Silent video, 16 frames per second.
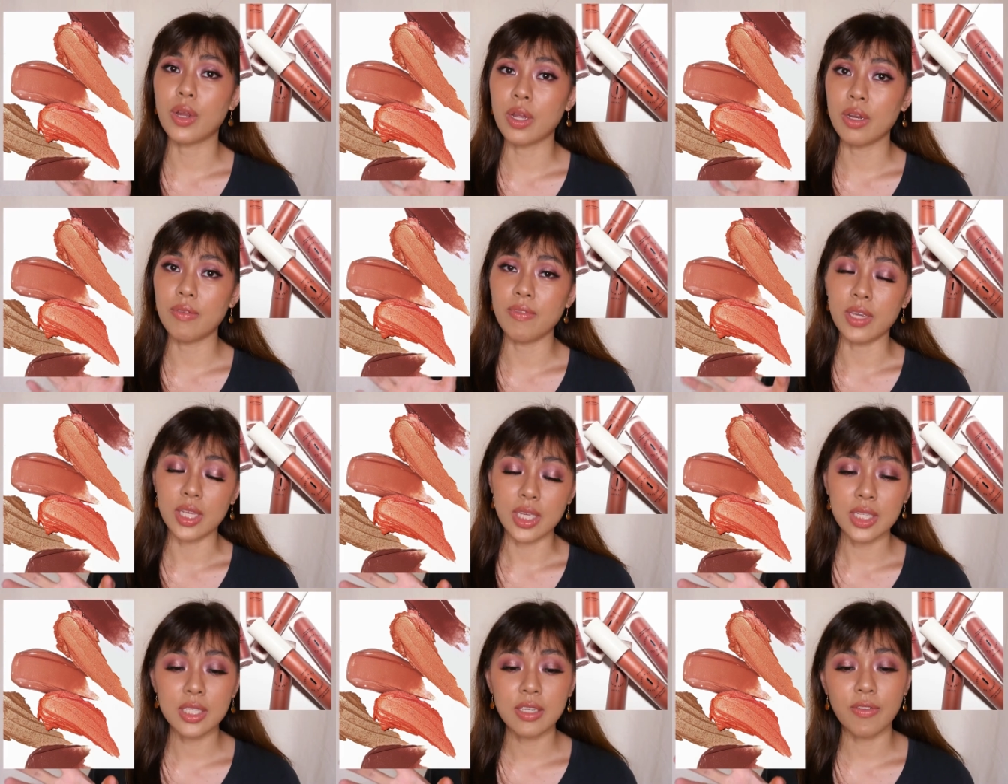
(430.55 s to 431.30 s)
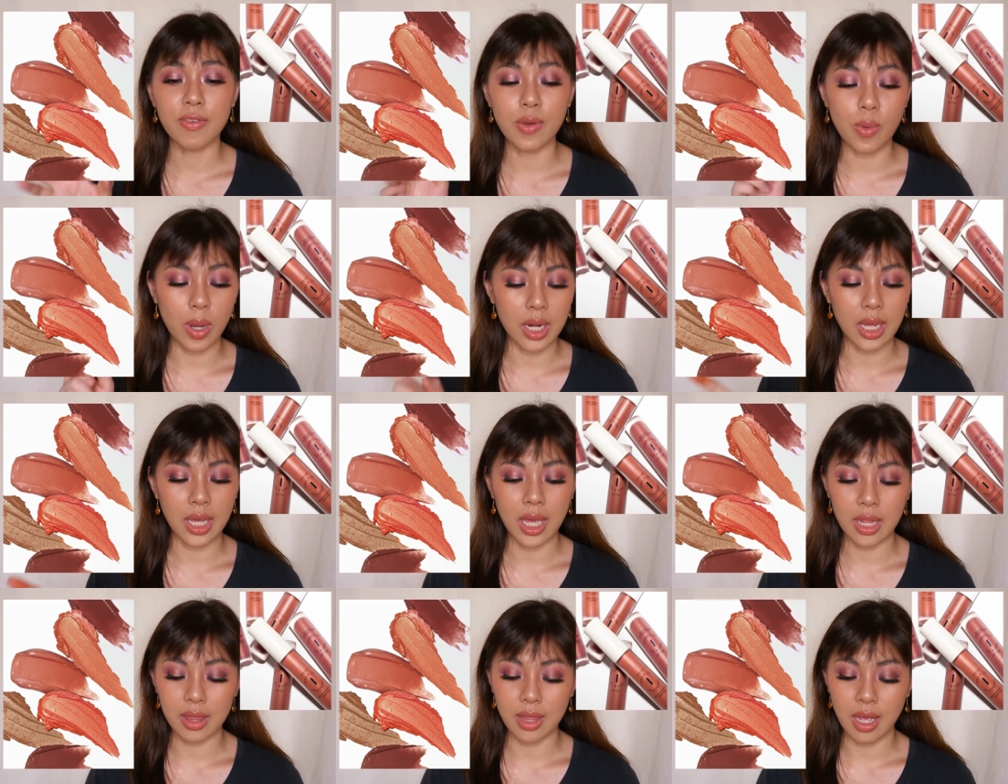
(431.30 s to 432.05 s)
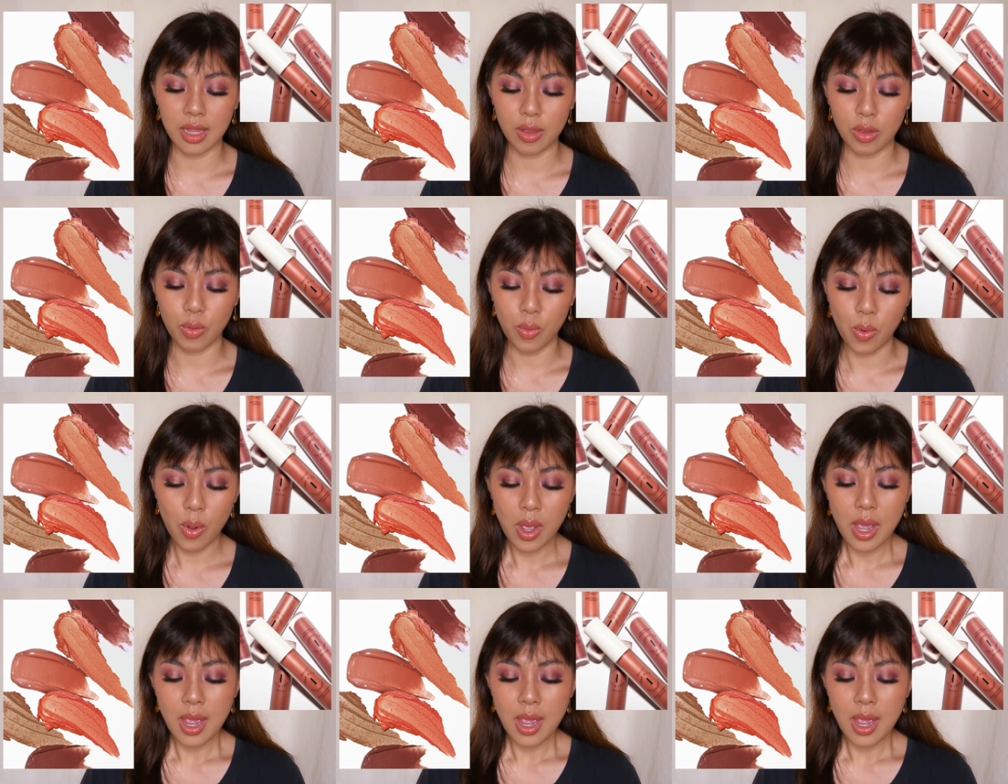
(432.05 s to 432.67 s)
convenience if you wanna get that too.